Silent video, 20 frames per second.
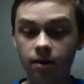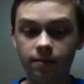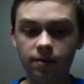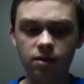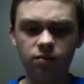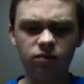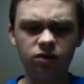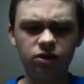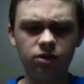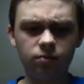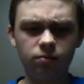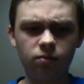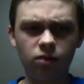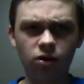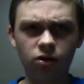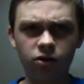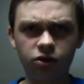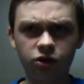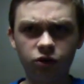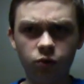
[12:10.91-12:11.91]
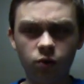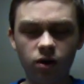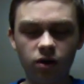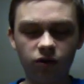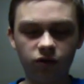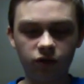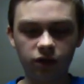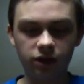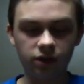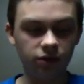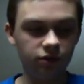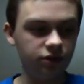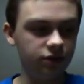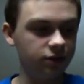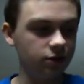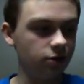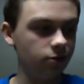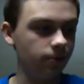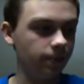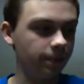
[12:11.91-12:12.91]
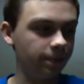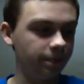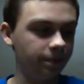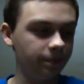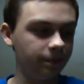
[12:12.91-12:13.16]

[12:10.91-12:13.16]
It was a Mark 12 rail. So,